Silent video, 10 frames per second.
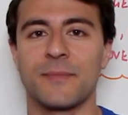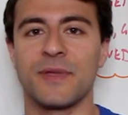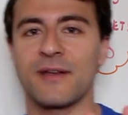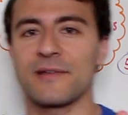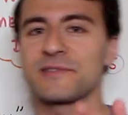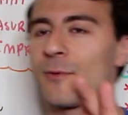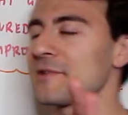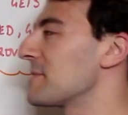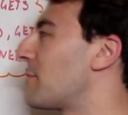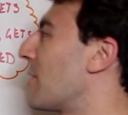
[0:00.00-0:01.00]
Because
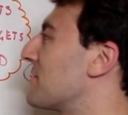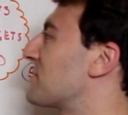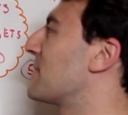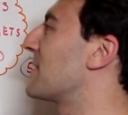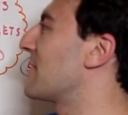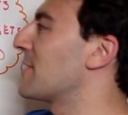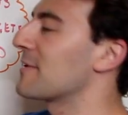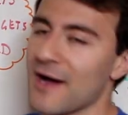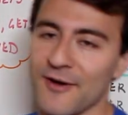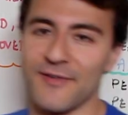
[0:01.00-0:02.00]
what's the point of swimming if you don't
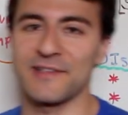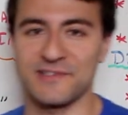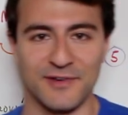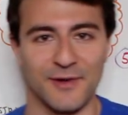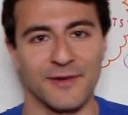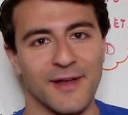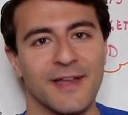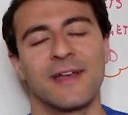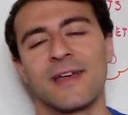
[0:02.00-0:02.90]
know how fast you're going, right?